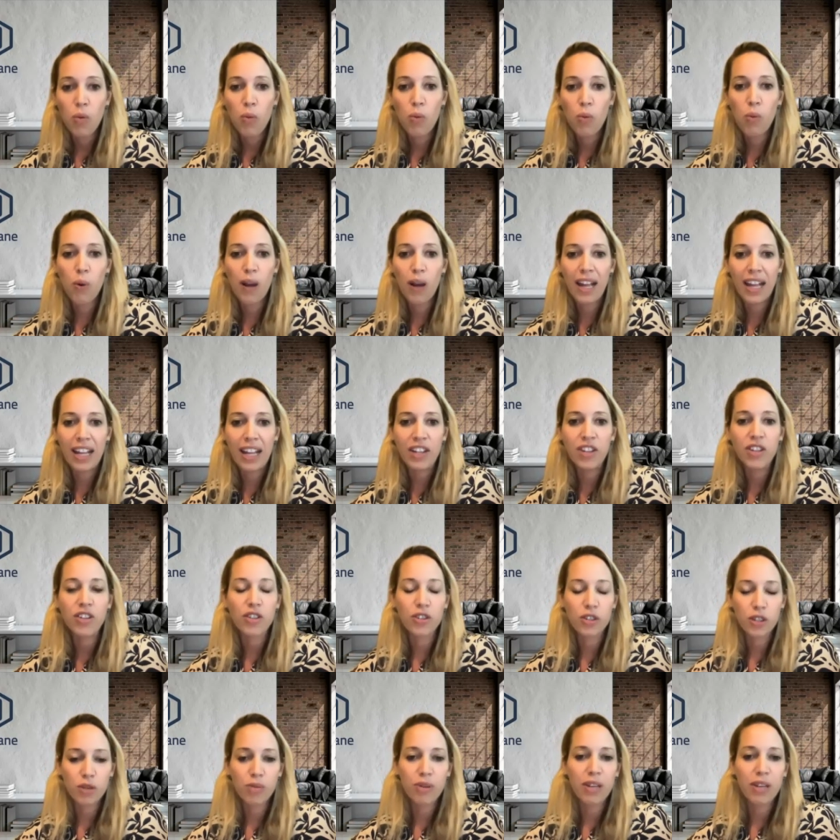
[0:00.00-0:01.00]
when
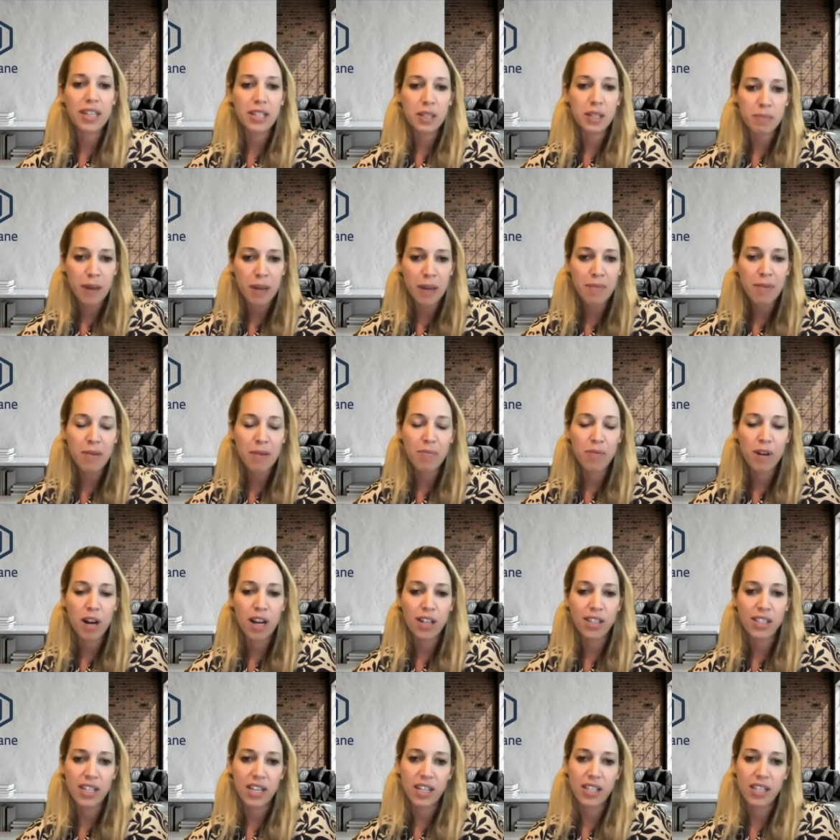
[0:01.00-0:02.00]
you're doing this payment
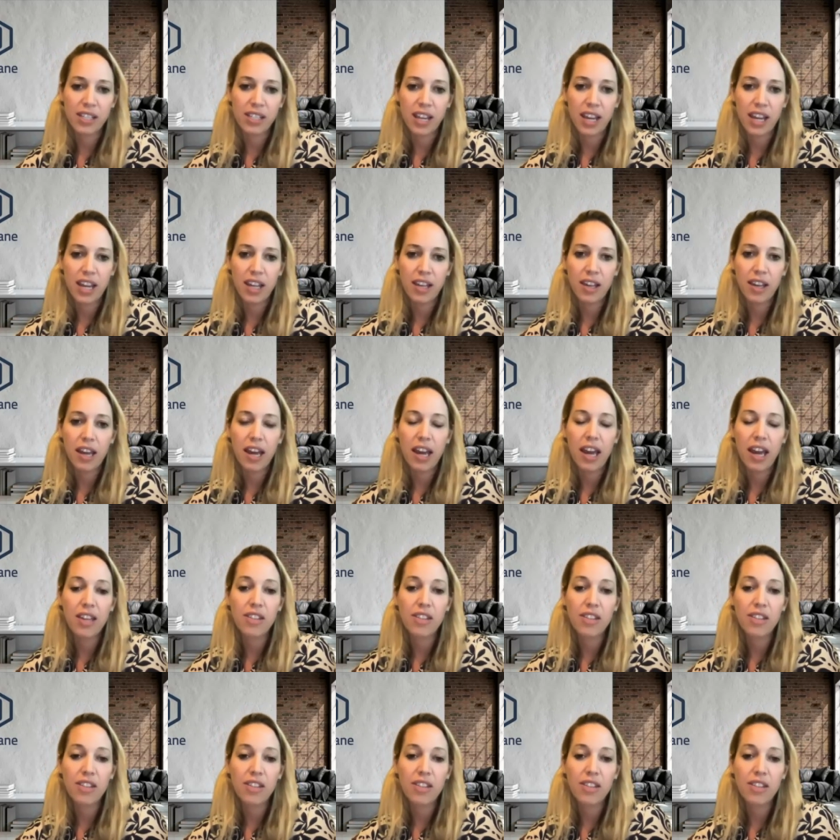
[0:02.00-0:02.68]
processing?